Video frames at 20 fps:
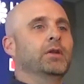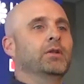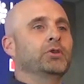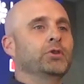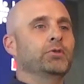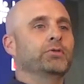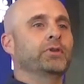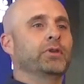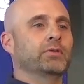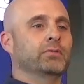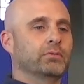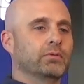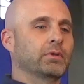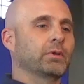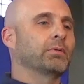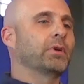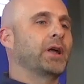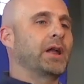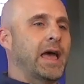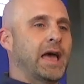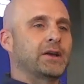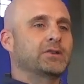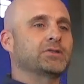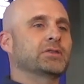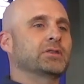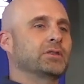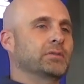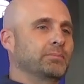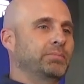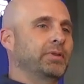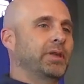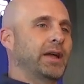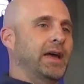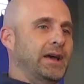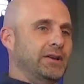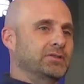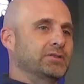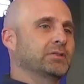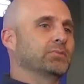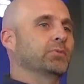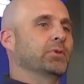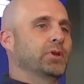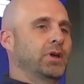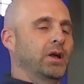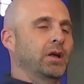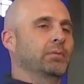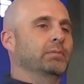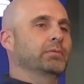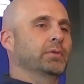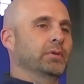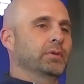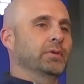using the run action and play action would help